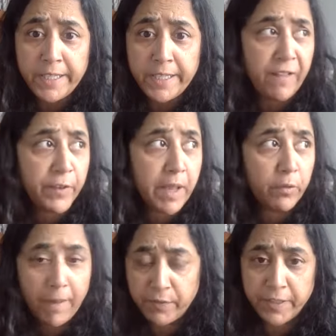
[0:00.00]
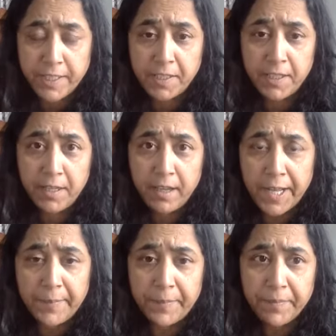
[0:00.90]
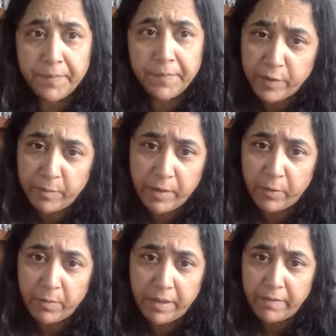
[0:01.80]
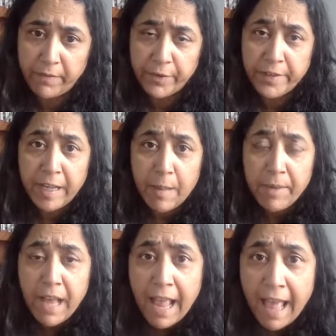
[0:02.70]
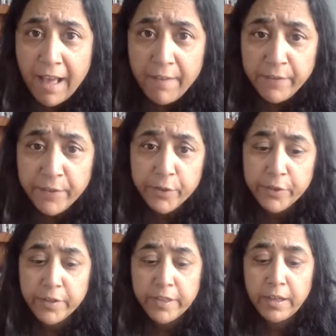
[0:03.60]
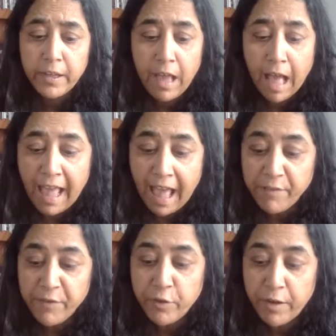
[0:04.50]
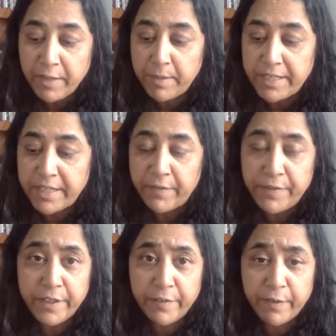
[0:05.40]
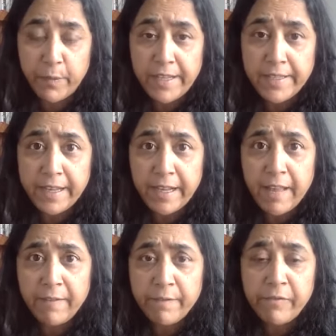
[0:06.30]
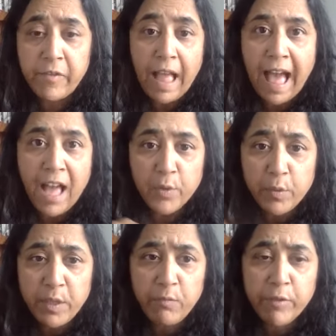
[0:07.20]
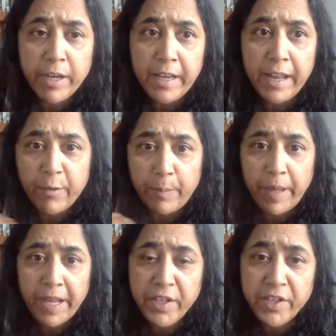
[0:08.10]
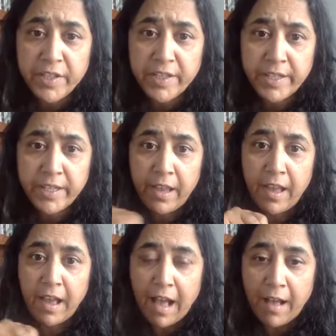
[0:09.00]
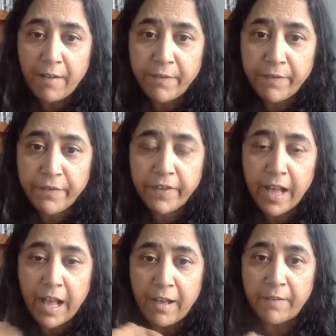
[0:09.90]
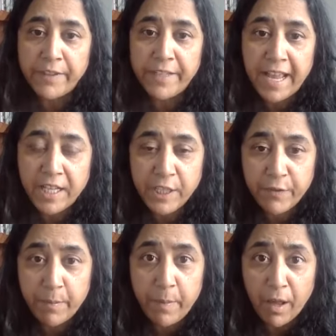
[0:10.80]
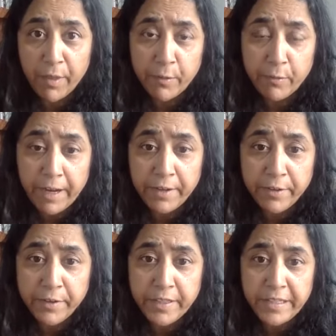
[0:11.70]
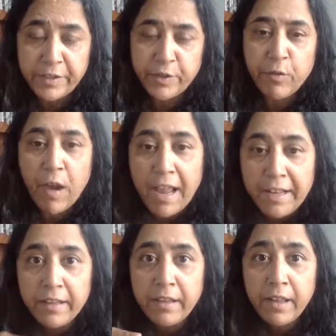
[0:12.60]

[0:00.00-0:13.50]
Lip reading: faithful. I'm always faithful to my own mind first. Like, I mean, I have trained myself in different ways. Like, I've actually written out pages of text from other writers to try to